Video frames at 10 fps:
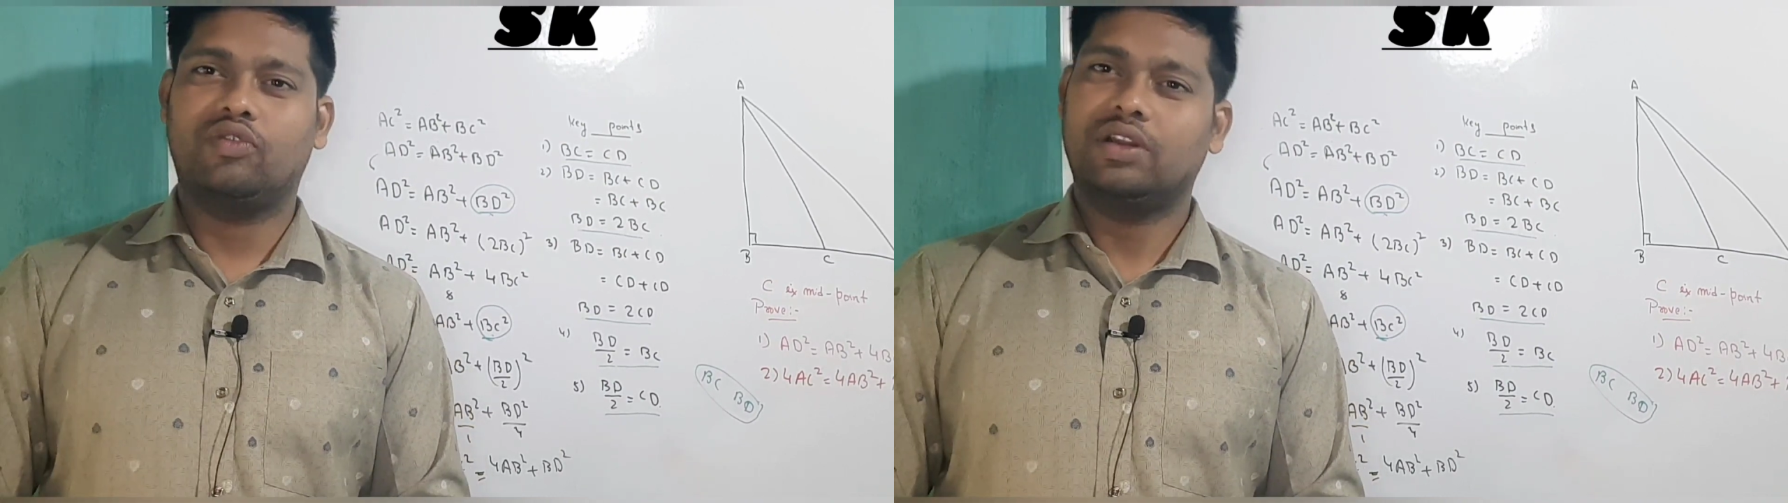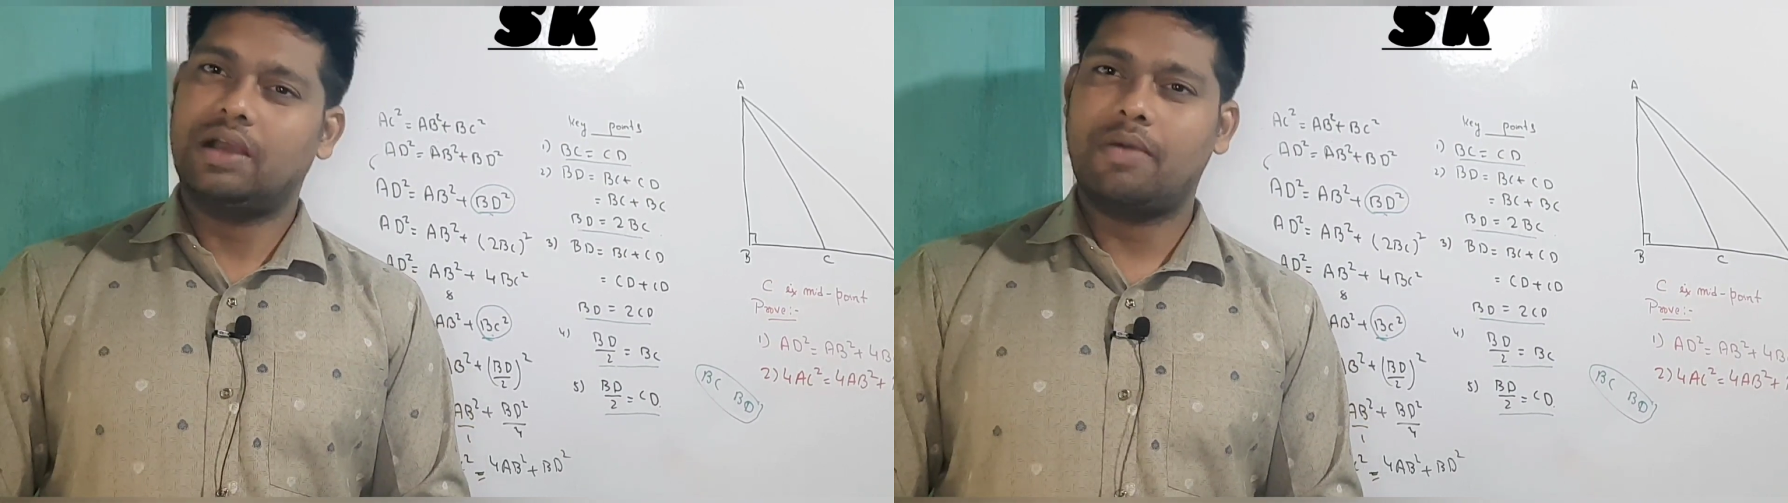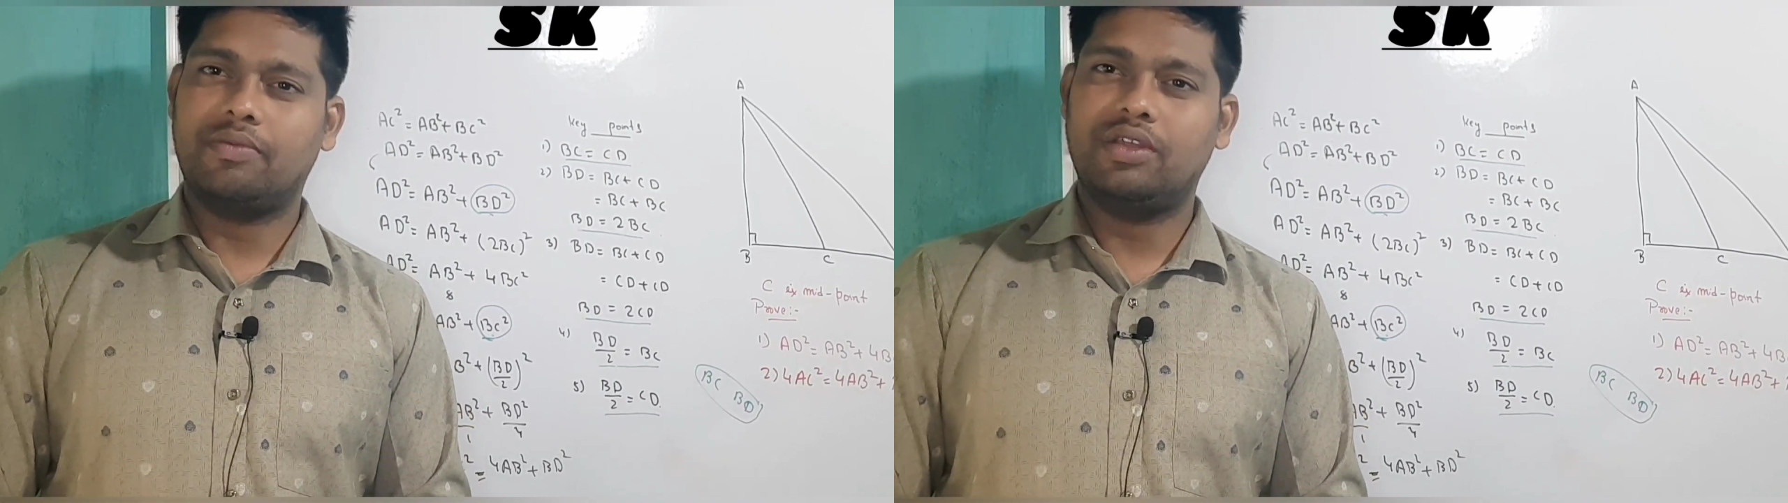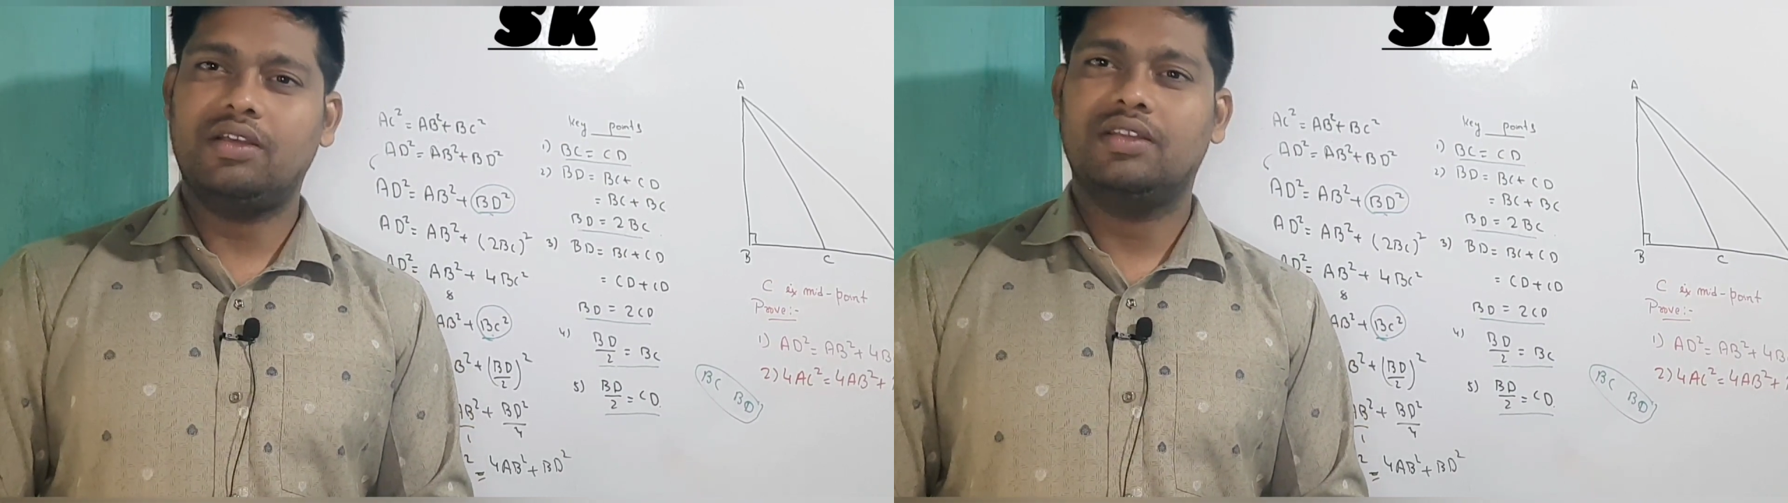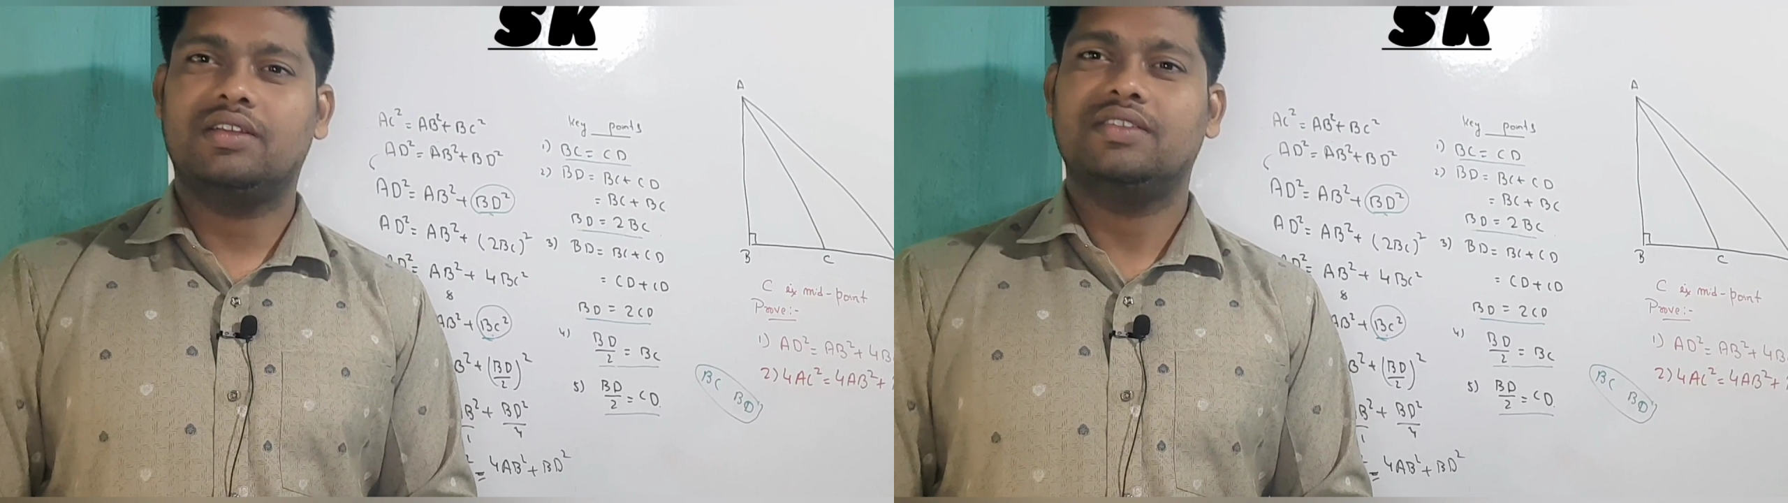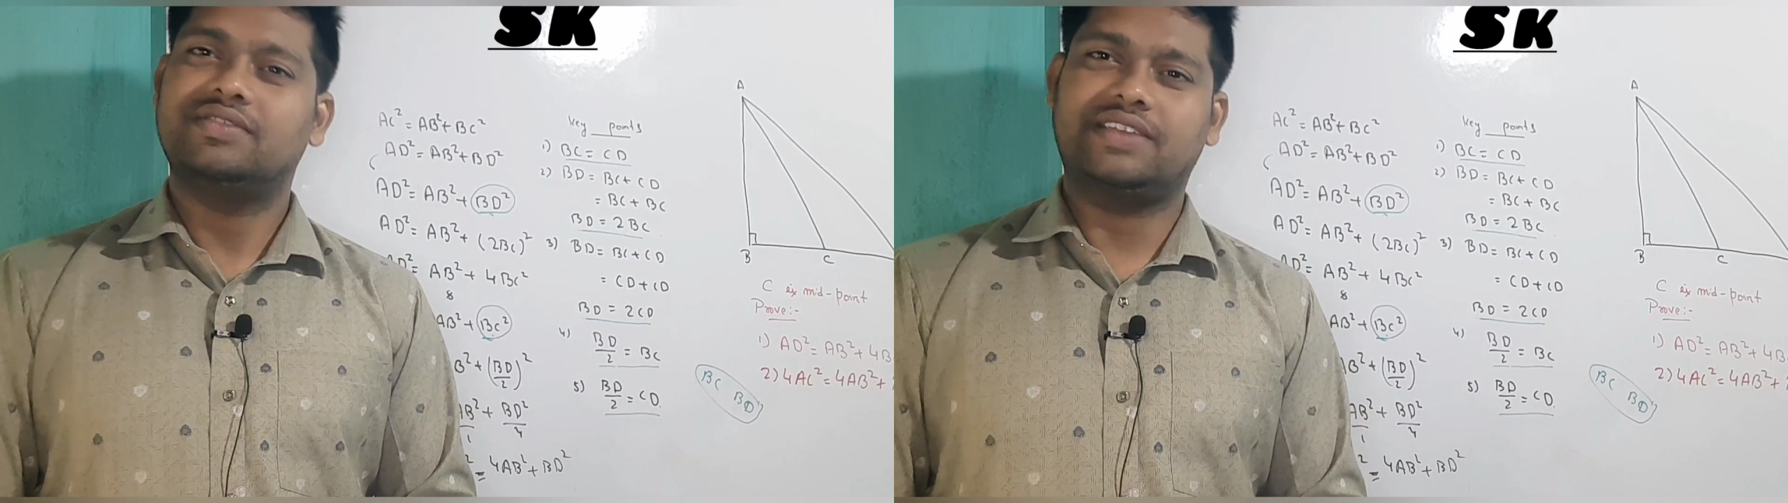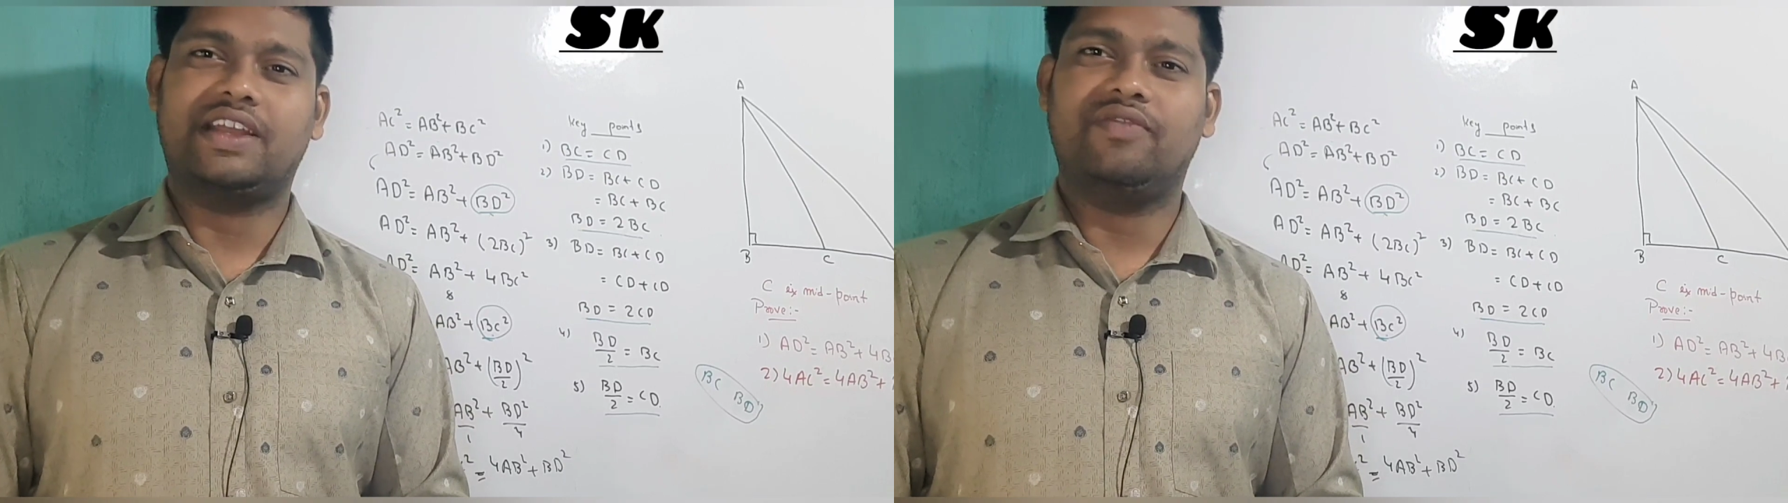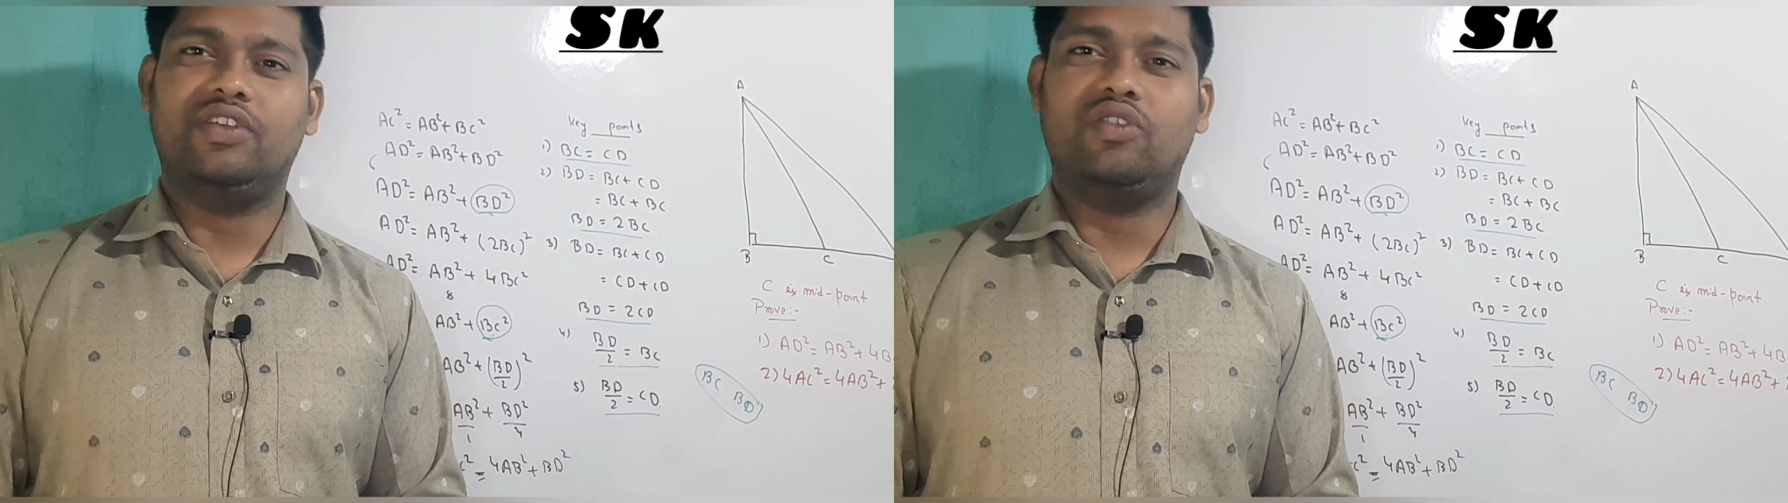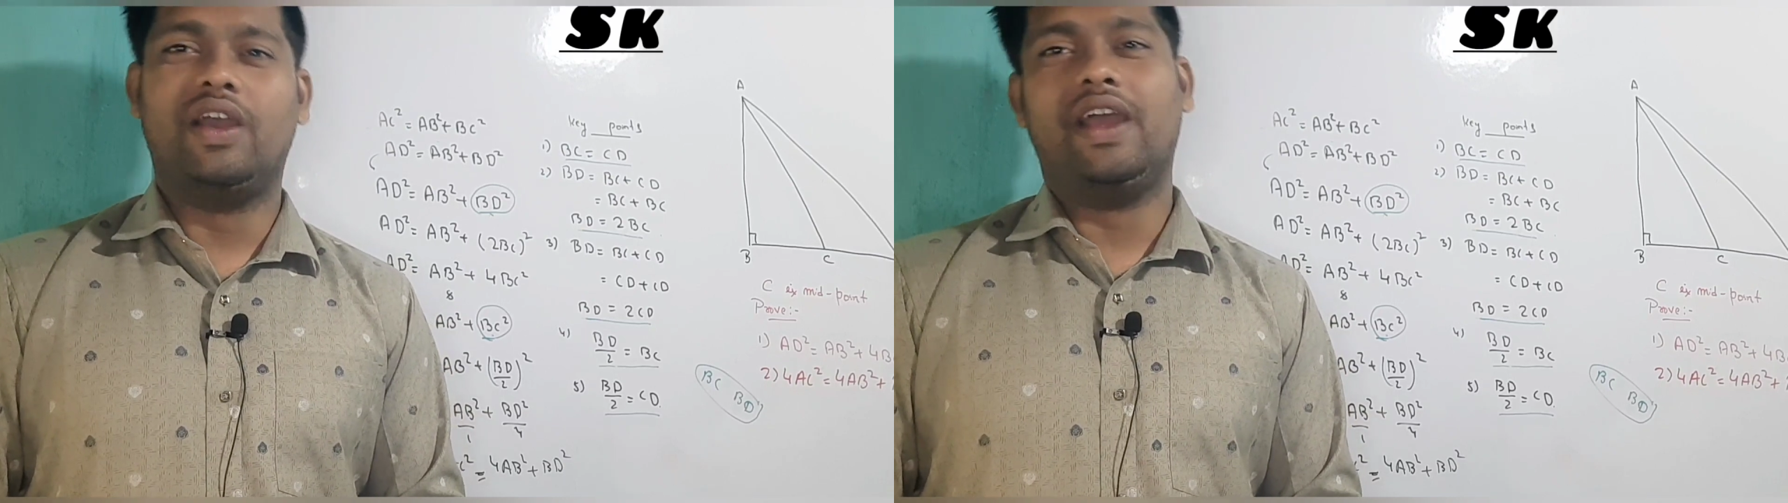Will come up the second video,